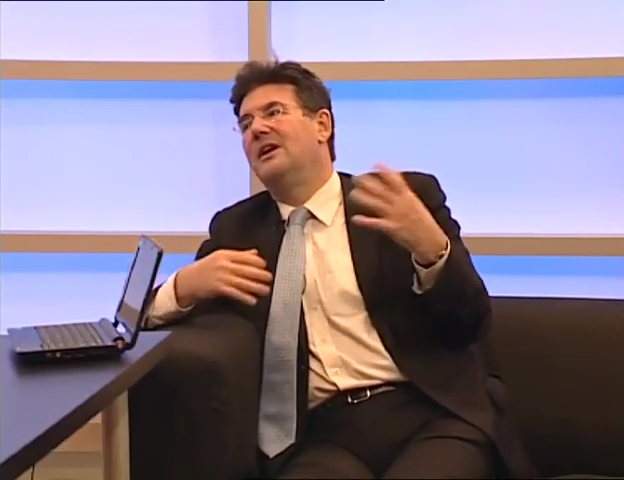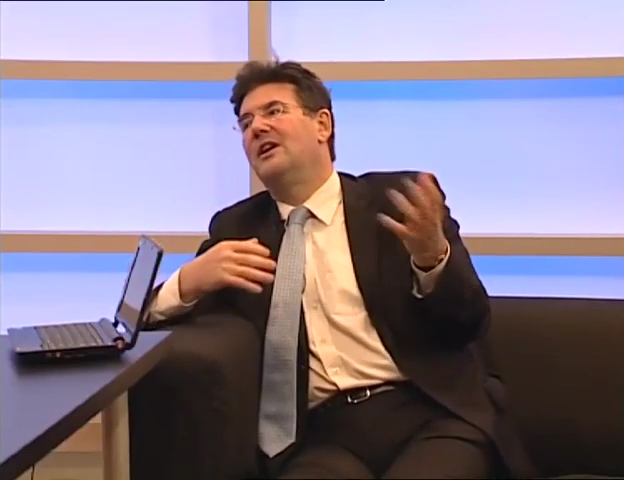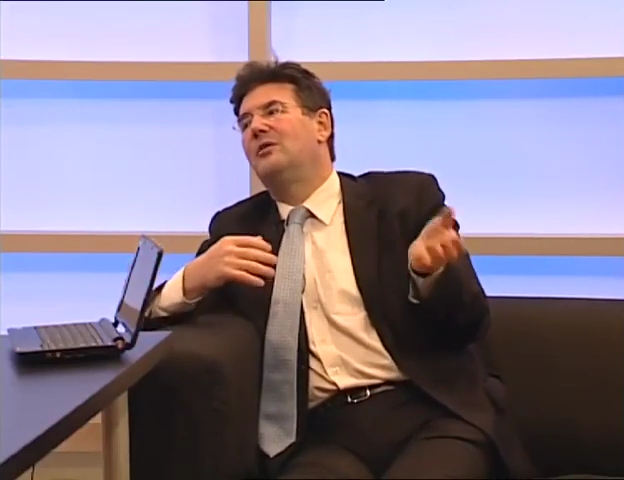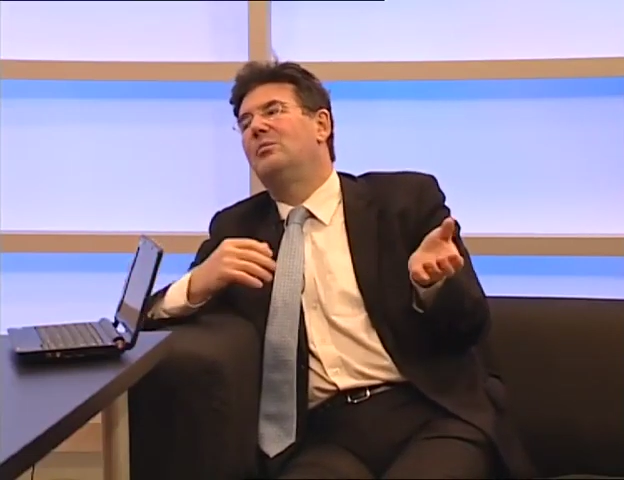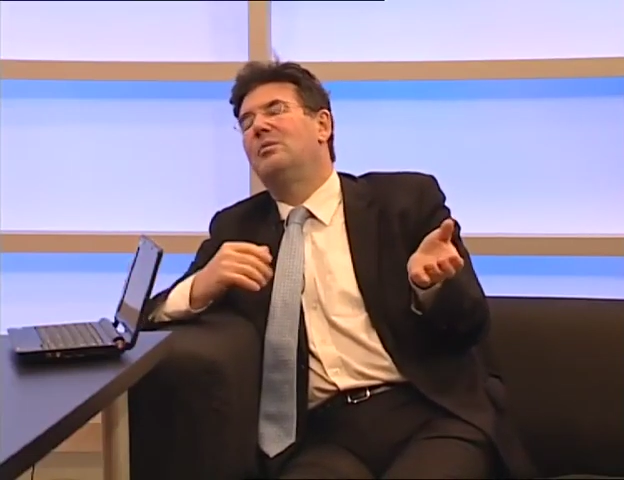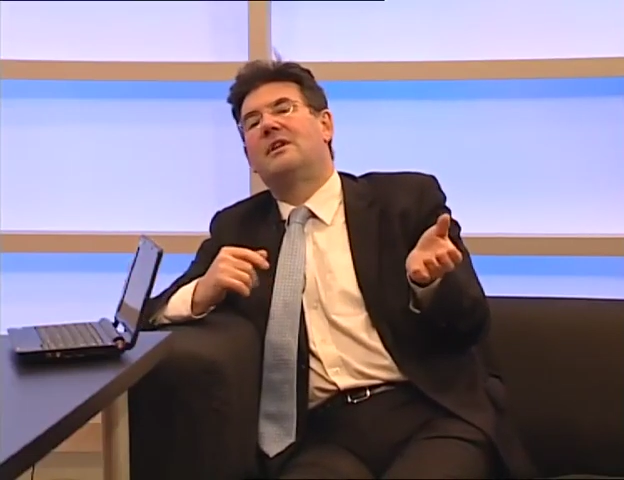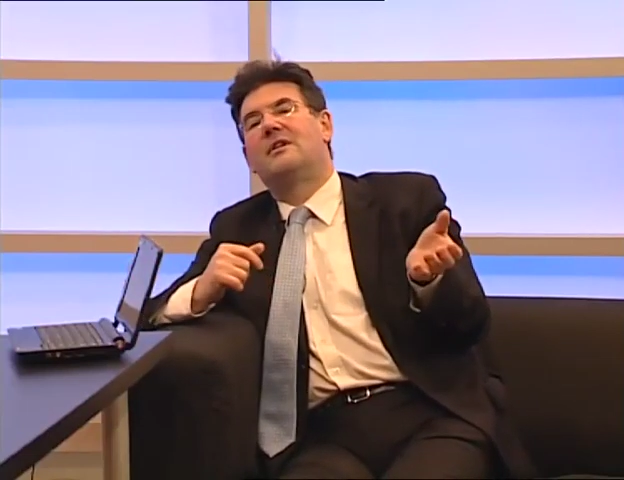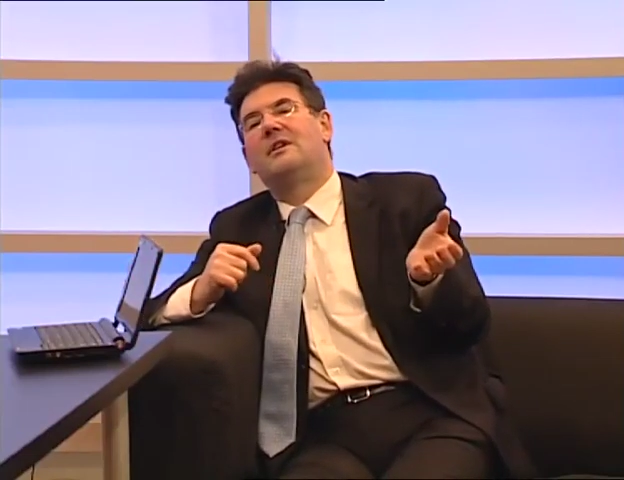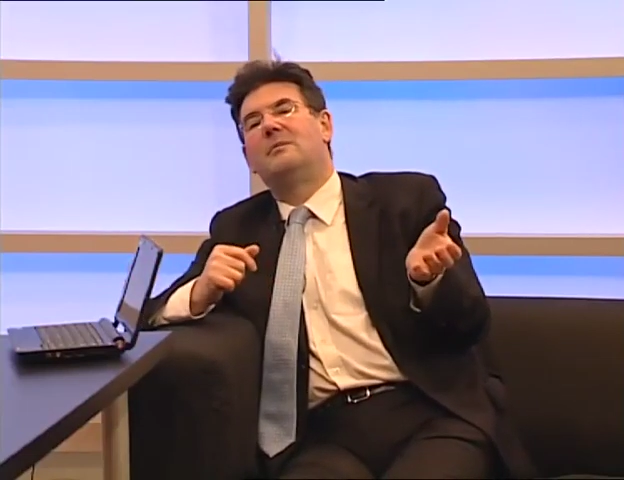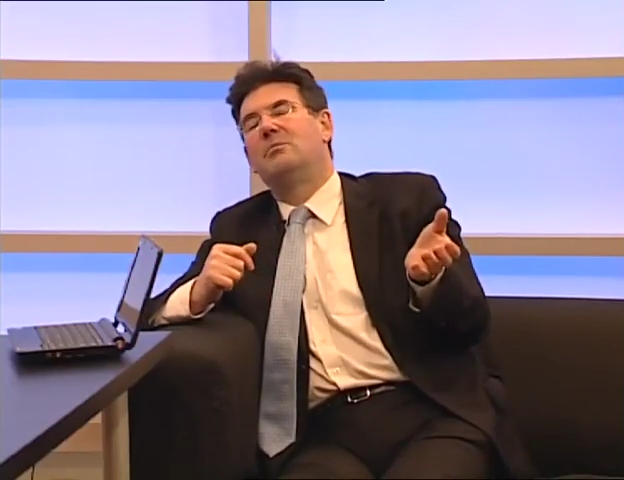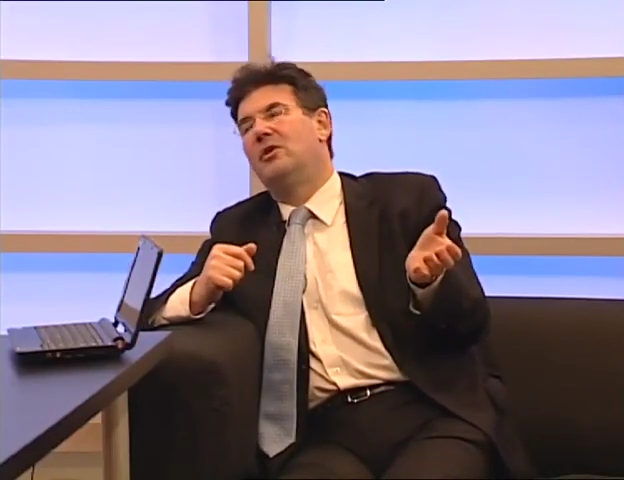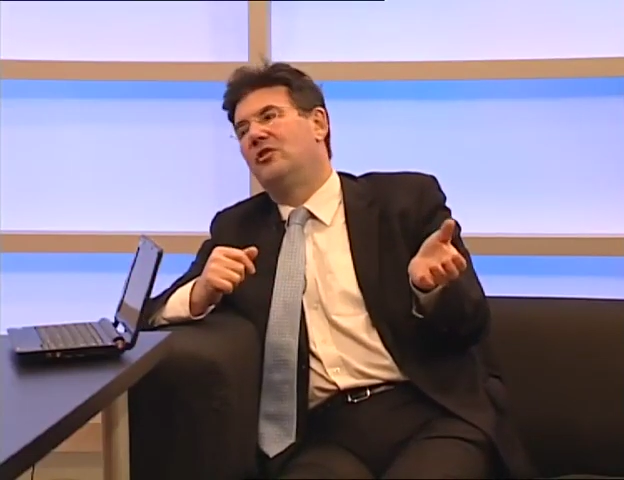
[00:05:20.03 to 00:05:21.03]
It's practically
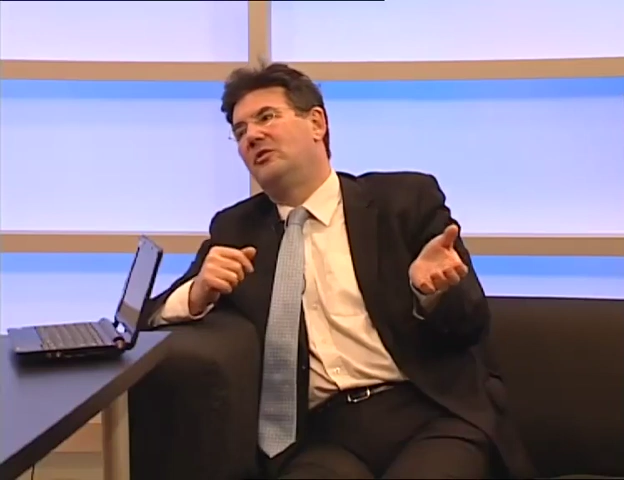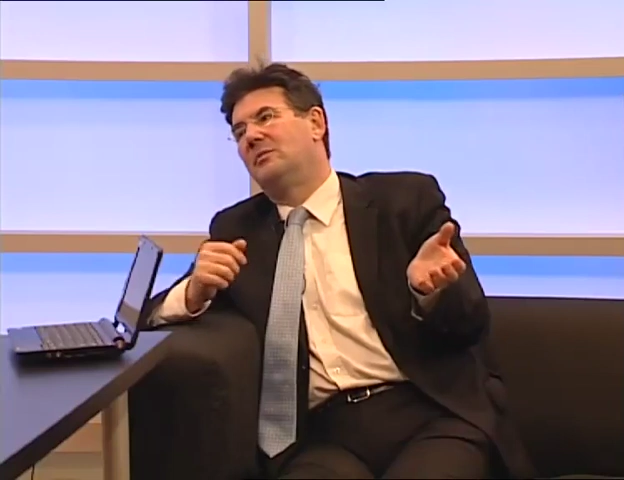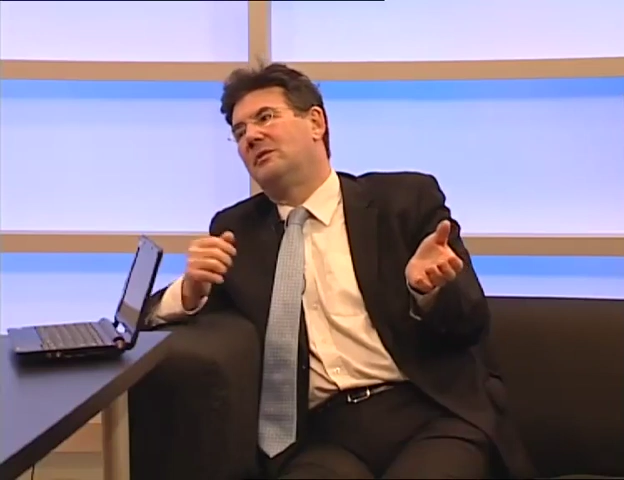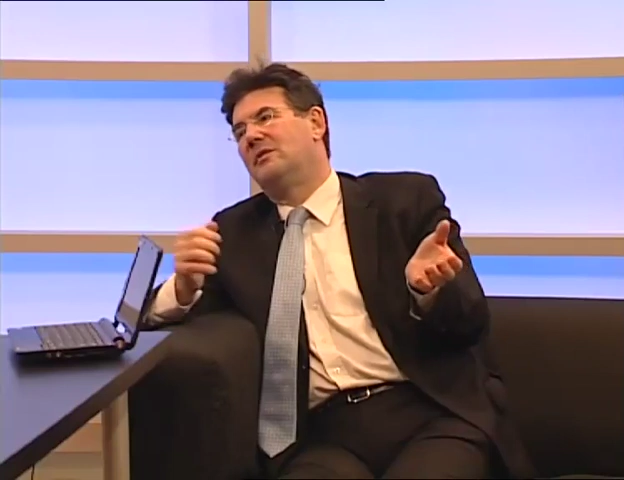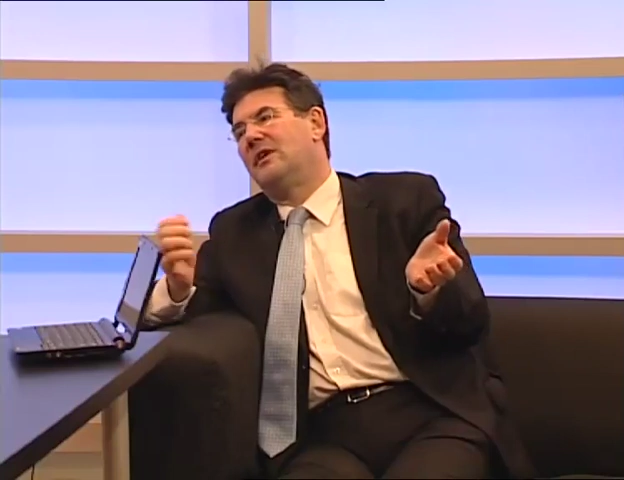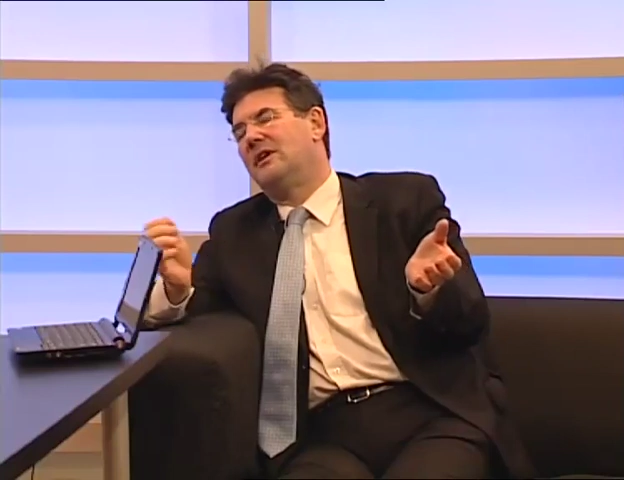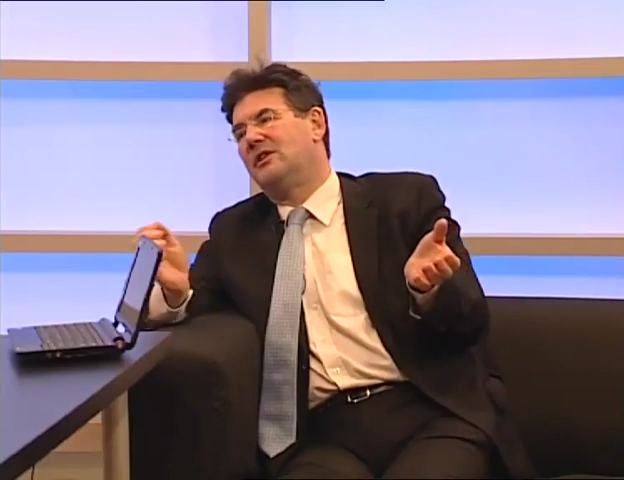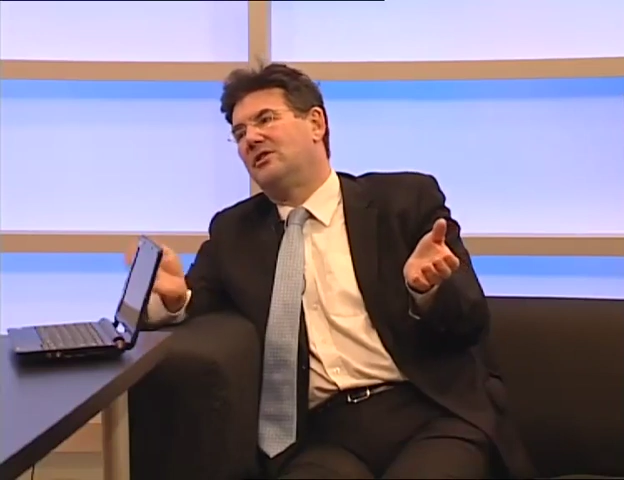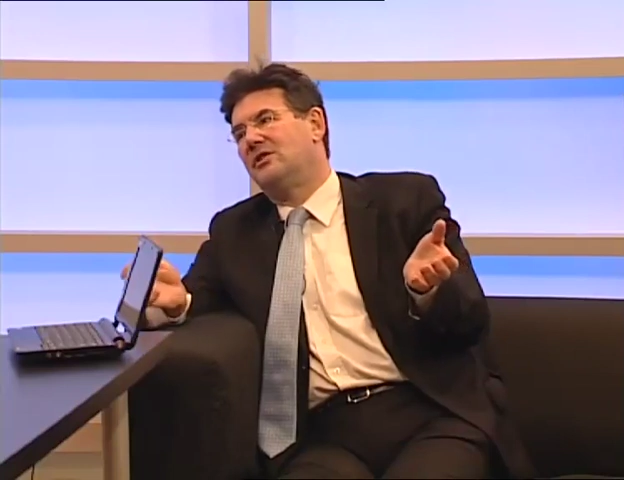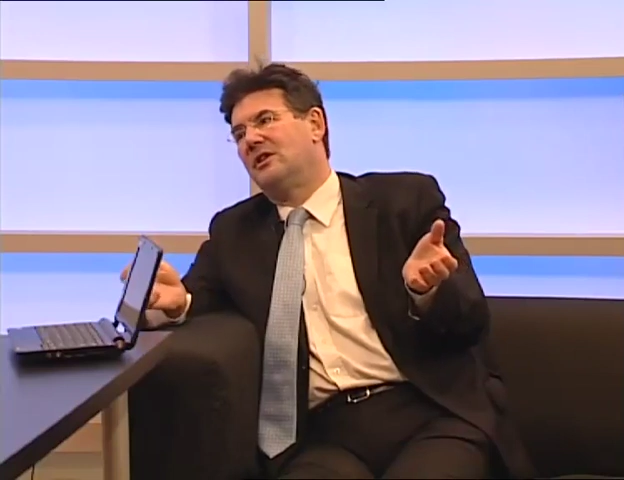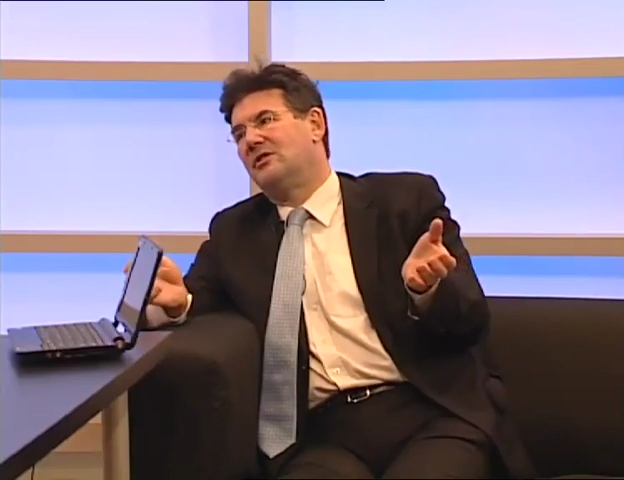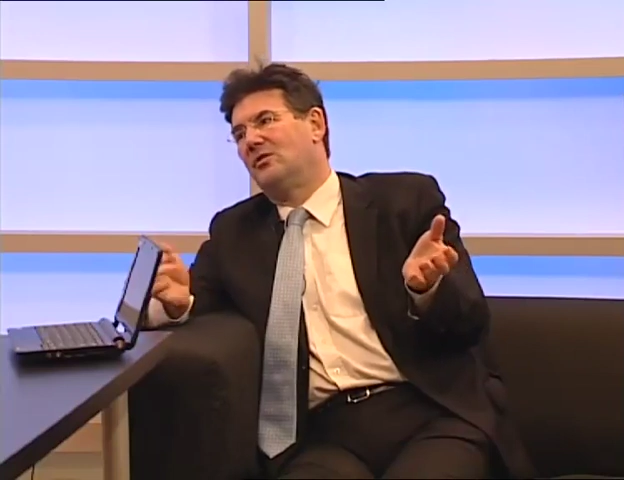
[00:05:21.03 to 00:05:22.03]
impossible to find a
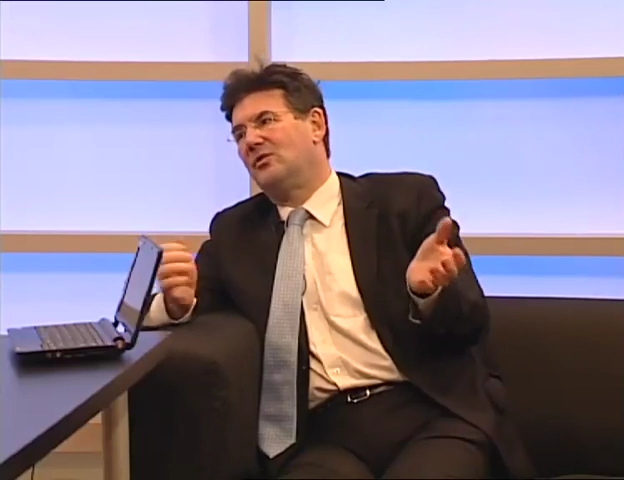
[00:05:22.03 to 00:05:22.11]
judge